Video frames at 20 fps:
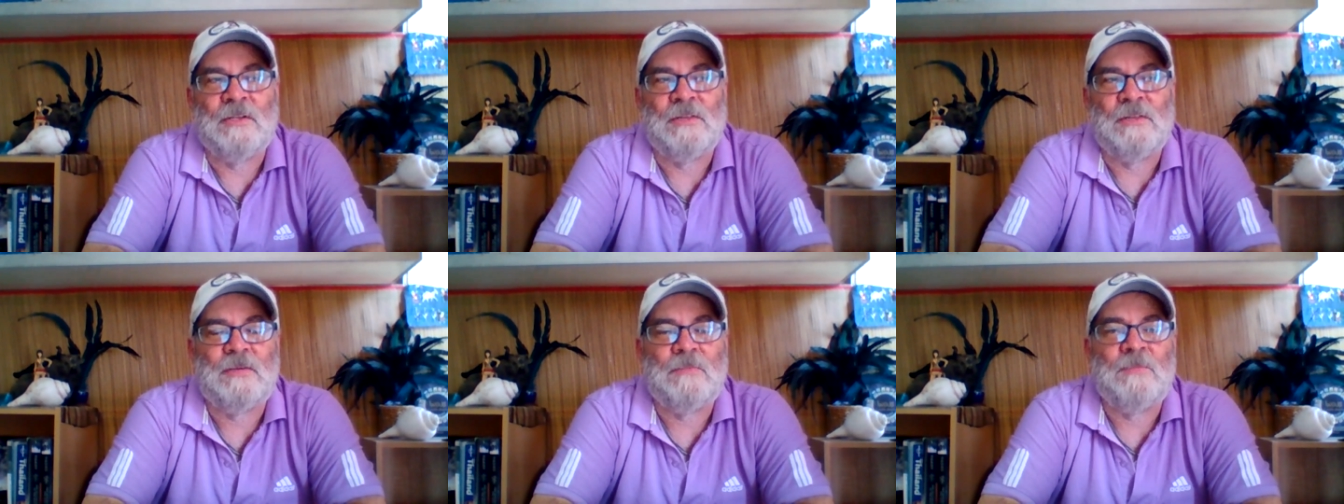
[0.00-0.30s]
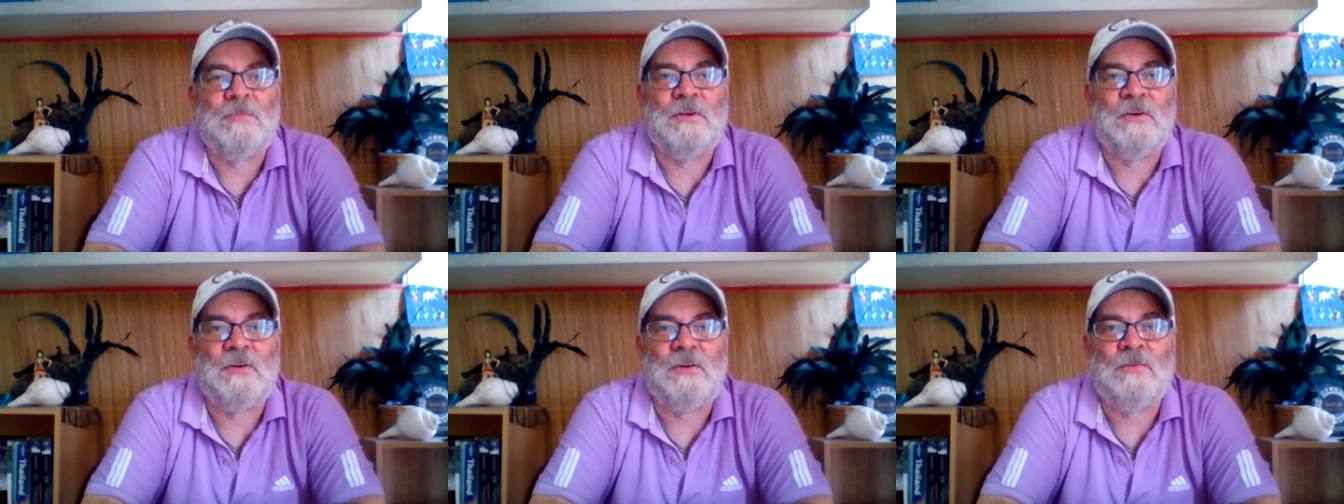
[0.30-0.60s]
let
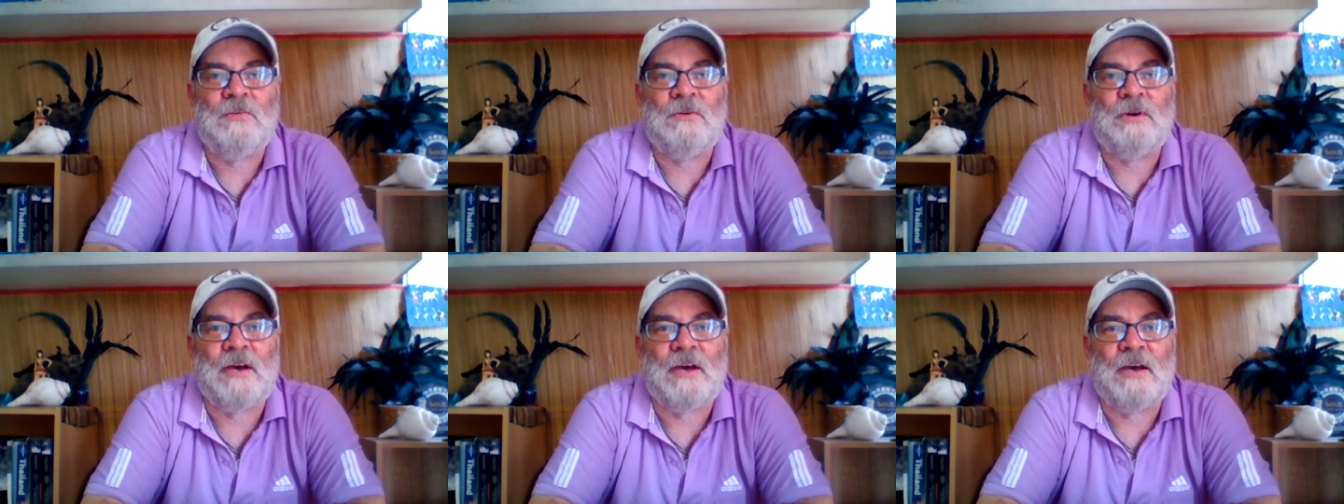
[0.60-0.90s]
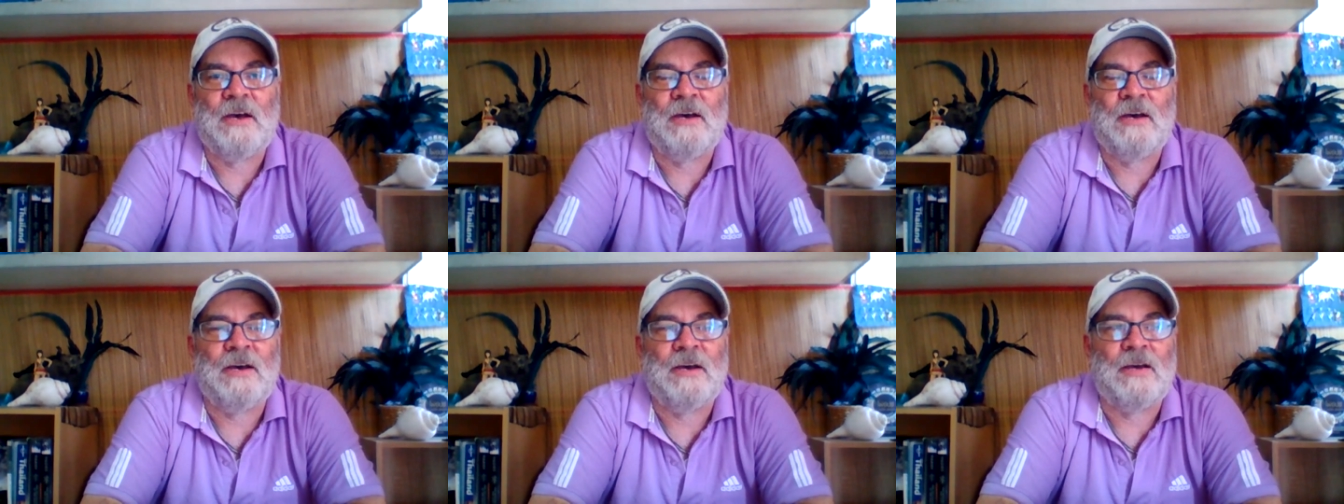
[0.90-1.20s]
them know
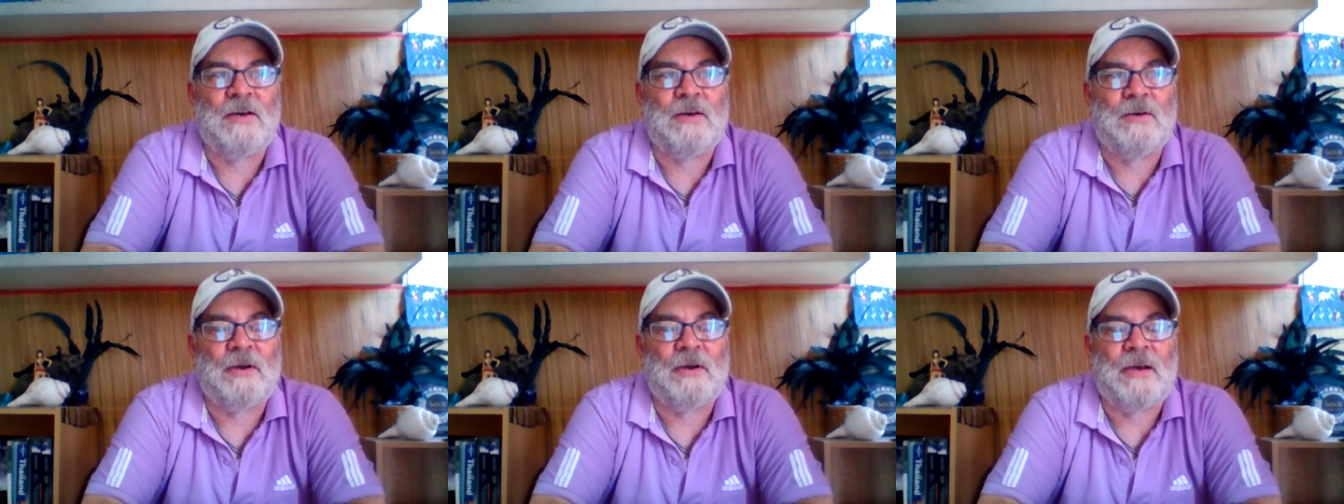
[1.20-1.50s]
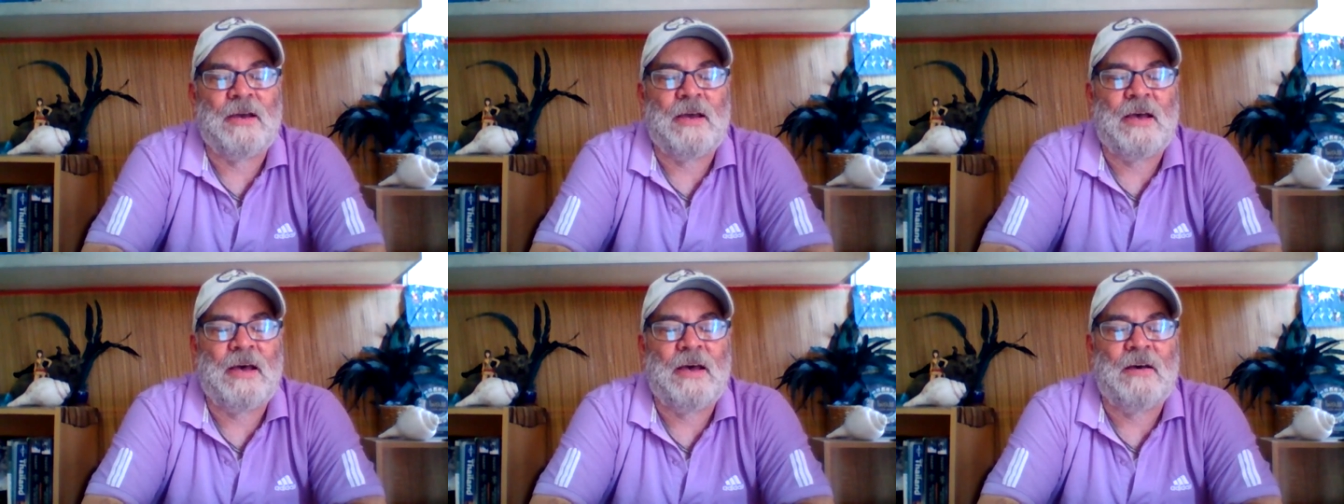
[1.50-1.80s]
uh,
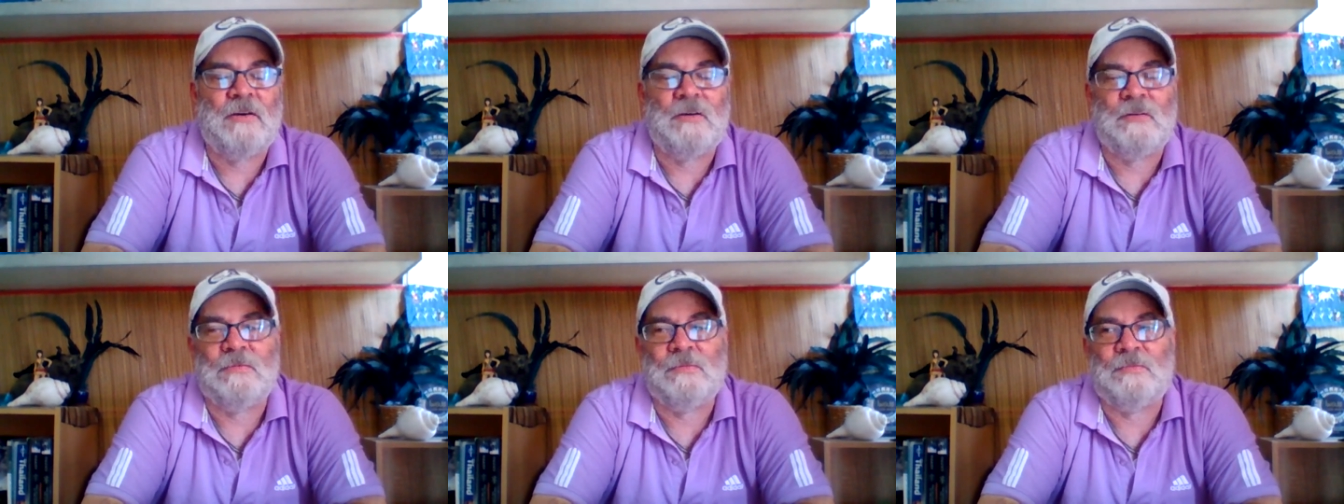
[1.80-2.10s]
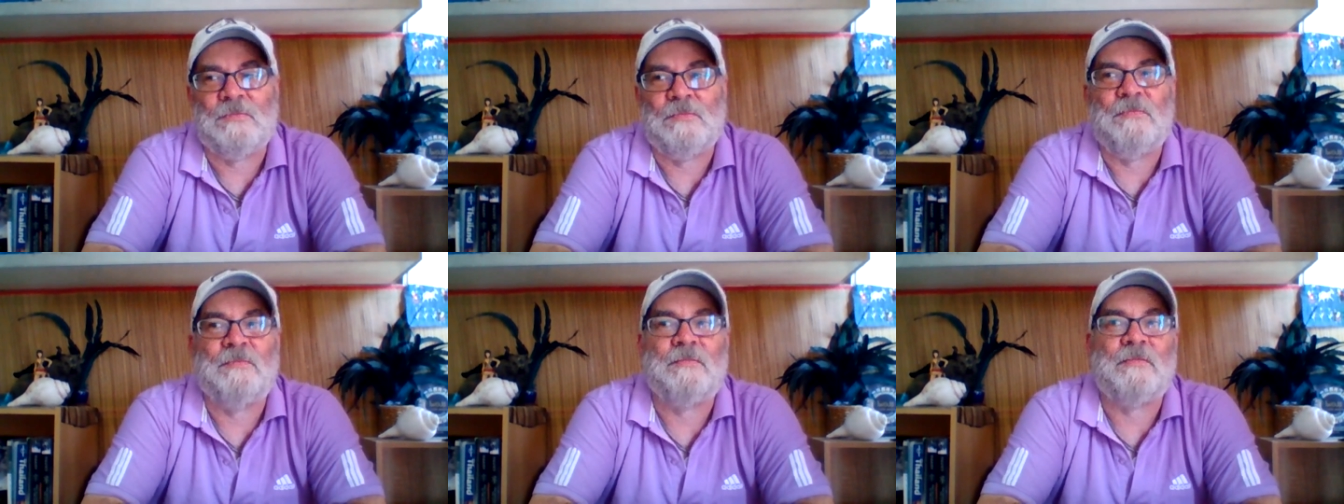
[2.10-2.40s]

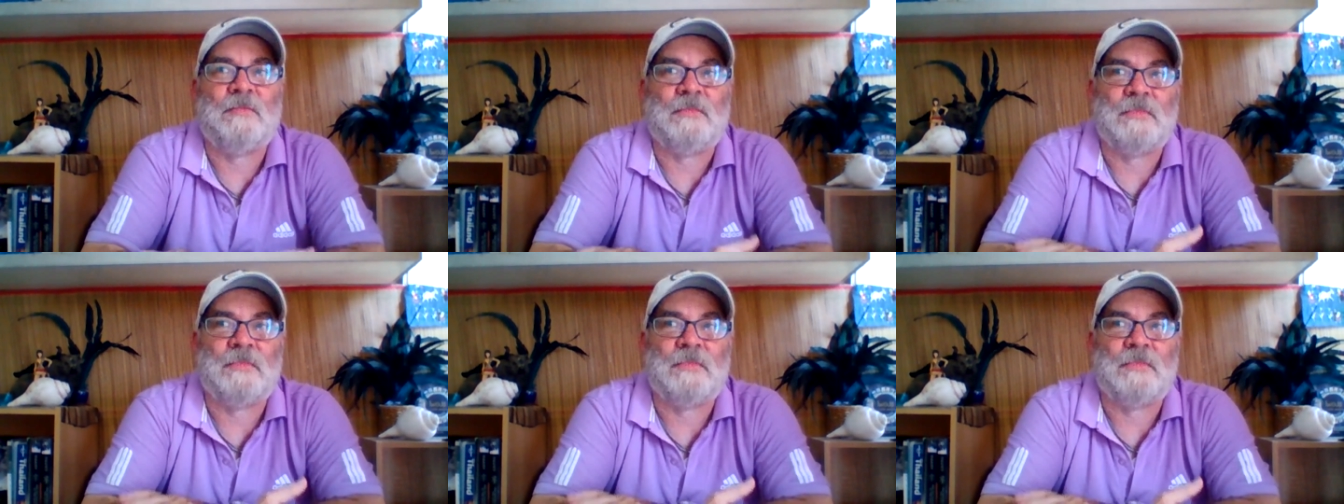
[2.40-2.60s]
how